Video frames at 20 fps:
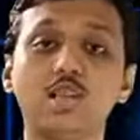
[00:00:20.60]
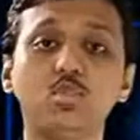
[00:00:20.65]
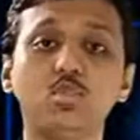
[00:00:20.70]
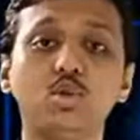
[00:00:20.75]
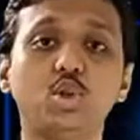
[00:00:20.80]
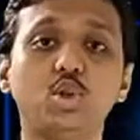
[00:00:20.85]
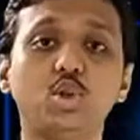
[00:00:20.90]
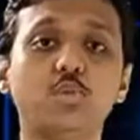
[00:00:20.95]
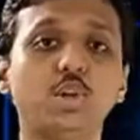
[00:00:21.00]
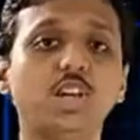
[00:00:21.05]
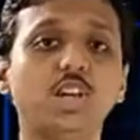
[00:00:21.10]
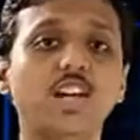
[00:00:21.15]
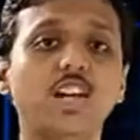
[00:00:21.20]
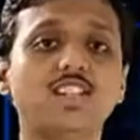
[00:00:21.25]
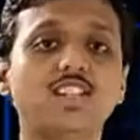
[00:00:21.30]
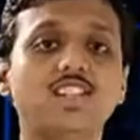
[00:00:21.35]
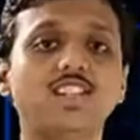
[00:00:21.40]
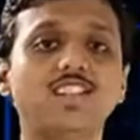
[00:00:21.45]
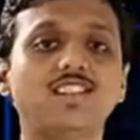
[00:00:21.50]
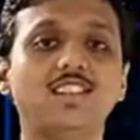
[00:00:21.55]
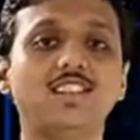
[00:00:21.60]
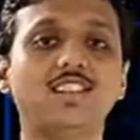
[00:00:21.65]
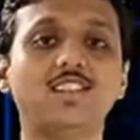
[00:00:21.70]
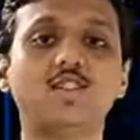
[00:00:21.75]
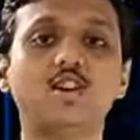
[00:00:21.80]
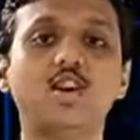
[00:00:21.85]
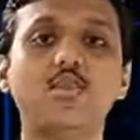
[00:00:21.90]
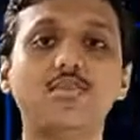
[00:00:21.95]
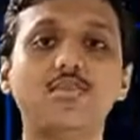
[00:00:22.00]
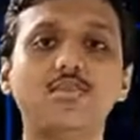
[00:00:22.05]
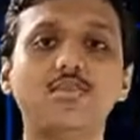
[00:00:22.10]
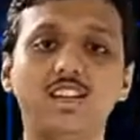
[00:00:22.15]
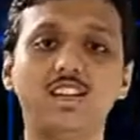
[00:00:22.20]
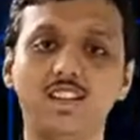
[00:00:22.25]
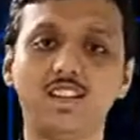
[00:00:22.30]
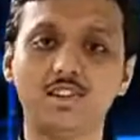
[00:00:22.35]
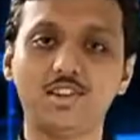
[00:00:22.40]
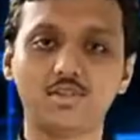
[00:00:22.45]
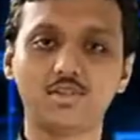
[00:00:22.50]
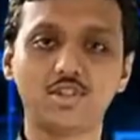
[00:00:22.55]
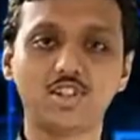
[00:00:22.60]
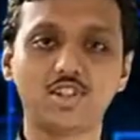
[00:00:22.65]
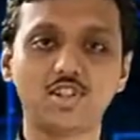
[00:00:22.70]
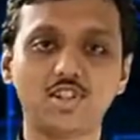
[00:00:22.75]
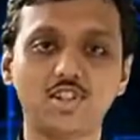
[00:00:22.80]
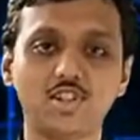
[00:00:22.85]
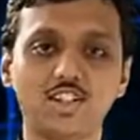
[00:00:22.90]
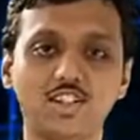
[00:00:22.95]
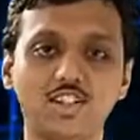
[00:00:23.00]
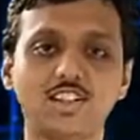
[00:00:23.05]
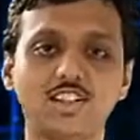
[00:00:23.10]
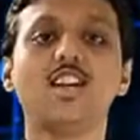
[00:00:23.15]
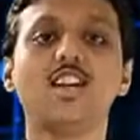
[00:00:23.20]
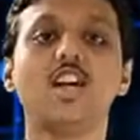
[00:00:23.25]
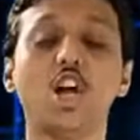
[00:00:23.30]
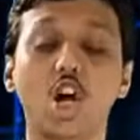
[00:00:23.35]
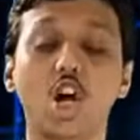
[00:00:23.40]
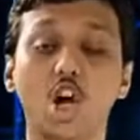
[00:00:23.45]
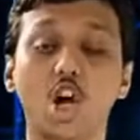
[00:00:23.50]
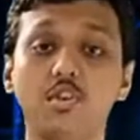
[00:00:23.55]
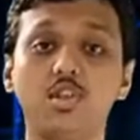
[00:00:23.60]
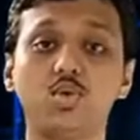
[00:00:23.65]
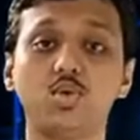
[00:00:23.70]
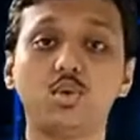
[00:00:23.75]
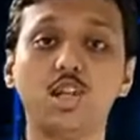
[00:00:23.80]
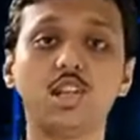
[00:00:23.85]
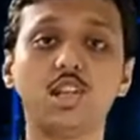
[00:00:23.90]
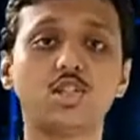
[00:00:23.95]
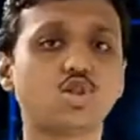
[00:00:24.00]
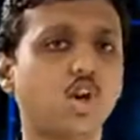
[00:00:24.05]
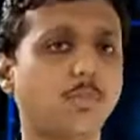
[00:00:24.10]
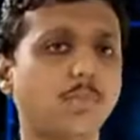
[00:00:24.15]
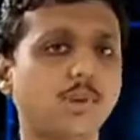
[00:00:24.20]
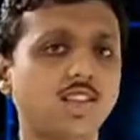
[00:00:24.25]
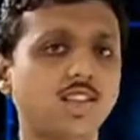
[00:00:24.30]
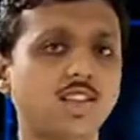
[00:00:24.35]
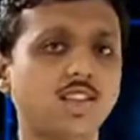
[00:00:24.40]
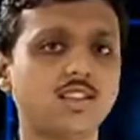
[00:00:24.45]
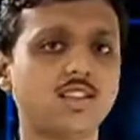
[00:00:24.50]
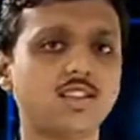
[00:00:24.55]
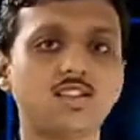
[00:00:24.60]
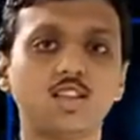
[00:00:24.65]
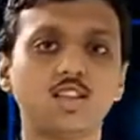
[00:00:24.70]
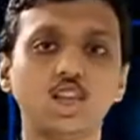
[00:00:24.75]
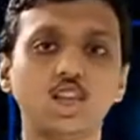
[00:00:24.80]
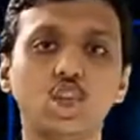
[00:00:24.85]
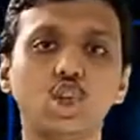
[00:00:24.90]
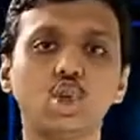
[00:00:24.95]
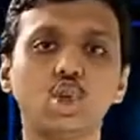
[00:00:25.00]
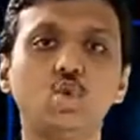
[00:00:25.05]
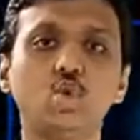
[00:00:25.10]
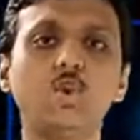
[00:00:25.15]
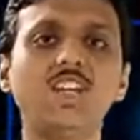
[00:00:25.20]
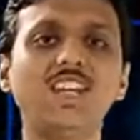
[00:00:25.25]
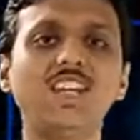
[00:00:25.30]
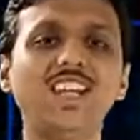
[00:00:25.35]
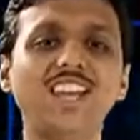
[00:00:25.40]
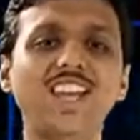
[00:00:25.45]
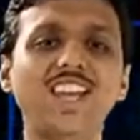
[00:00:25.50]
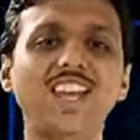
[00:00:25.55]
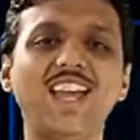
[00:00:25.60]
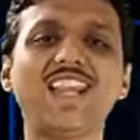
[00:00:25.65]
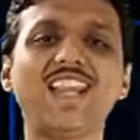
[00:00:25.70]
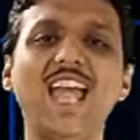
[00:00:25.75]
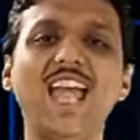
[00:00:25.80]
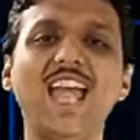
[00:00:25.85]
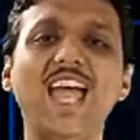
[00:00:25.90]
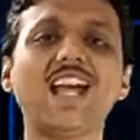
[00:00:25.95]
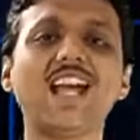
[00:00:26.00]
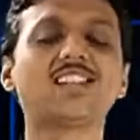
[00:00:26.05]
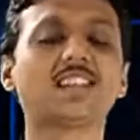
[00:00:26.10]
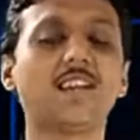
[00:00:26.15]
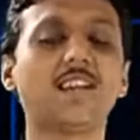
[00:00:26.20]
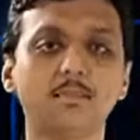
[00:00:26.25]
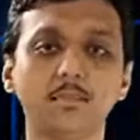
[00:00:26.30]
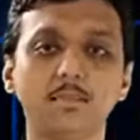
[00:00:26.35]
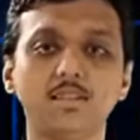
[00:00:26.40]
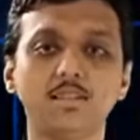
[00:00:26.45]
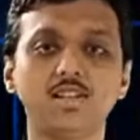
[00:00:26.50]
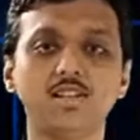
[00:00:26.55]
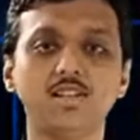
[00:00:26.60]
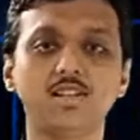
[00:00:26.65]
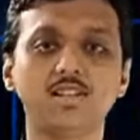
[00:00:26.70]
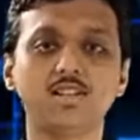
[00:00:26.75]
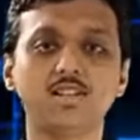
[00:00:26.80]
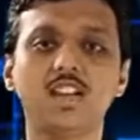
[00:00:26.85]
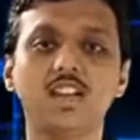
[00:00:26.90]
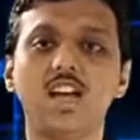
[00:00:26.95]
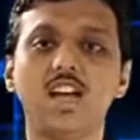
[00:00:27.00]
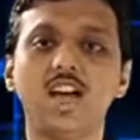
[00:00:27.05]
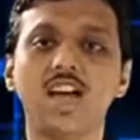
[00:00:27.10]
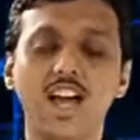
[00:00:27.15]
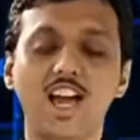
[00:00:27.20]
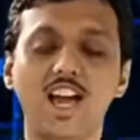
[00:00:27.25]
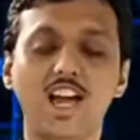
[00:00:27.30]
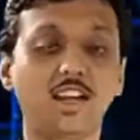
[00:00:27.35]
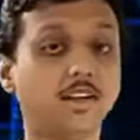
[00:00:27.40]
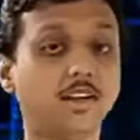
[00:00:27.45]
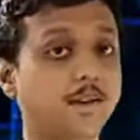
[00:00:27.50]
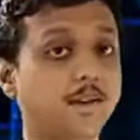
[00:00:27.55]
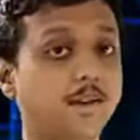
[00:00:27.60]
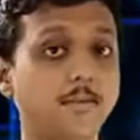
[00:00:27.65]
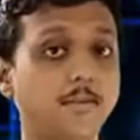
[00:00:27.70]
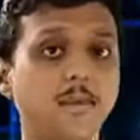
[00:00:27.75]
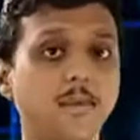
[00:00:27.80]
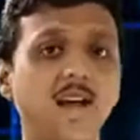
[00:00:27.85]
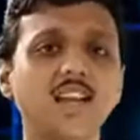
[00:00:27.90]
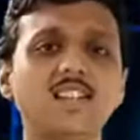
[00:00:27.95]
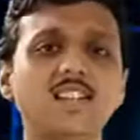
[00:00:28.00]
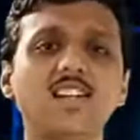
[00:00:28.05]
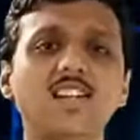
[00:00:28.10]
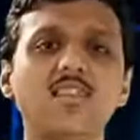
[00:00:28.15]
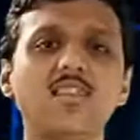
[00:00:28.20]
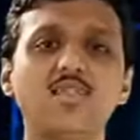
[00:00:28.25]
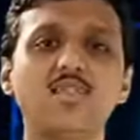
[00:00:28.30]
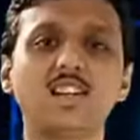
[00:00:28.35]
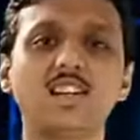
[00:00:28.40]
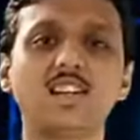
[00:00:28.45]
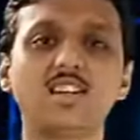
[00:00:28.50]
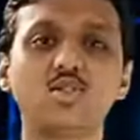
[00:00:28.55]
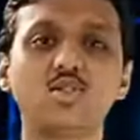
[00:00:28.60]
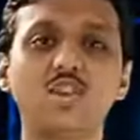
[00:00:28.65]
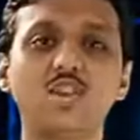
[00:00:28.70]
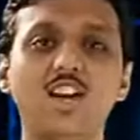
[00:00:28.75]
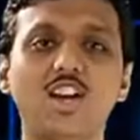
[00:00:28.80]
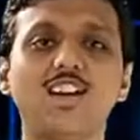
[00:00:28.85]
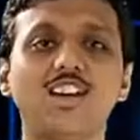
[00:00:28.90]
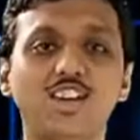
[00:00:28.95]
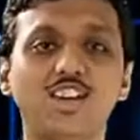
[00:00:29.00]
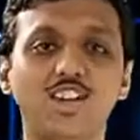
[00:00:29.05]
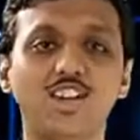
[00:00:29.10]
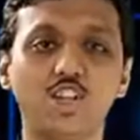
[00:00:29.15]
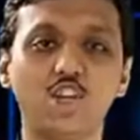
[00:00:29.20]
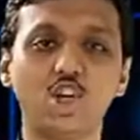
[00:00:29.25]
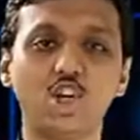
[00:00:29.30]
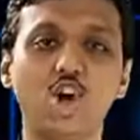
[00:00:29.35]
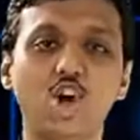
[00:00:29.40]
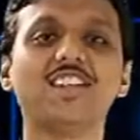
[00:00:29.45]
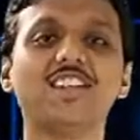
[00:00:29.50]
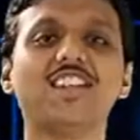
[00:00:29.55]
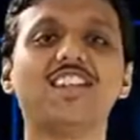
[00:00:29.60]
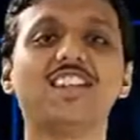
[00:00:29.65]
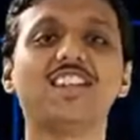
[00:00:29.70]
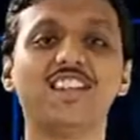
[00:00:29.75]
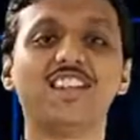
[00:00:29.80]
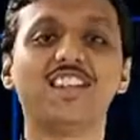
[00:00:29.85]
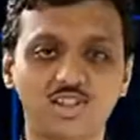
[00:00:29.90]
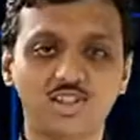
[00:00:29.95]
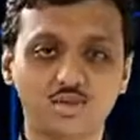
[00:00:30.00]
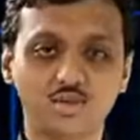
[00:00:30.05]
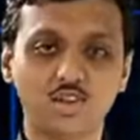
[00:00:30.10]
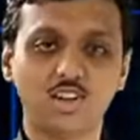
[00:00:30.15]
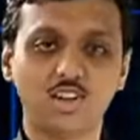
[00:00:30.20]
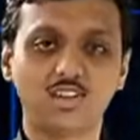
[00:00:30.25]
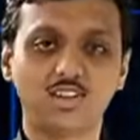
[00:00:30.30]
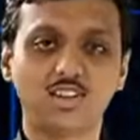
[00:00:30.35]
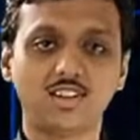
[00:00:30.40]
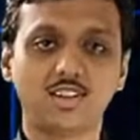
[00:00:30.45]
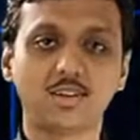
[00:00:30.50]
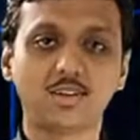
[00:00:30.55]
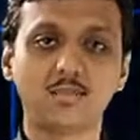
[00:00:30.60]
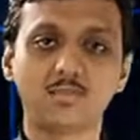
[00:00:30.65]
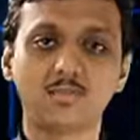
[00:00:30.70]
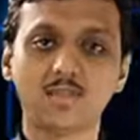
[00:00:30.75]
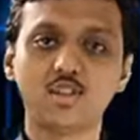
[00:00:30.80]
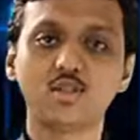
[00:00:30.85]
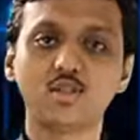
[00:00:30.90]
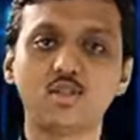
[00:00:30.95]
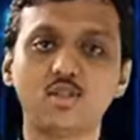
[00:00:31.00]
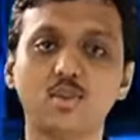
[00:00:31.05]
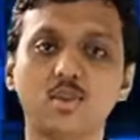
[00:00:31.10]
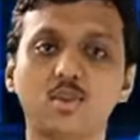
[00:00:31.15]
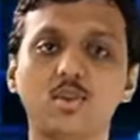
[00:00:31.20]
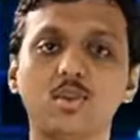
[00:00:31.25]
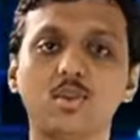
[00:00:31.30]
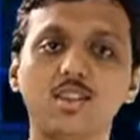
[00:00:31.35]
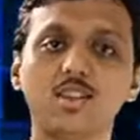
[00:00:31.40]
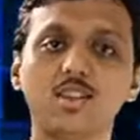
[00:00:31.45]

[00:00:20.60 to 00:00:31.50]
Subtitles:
to the video lecture series of Data Structure. Our today's topic is 2D Array Examples. Hi, myself Janish Shah, your instructor. So,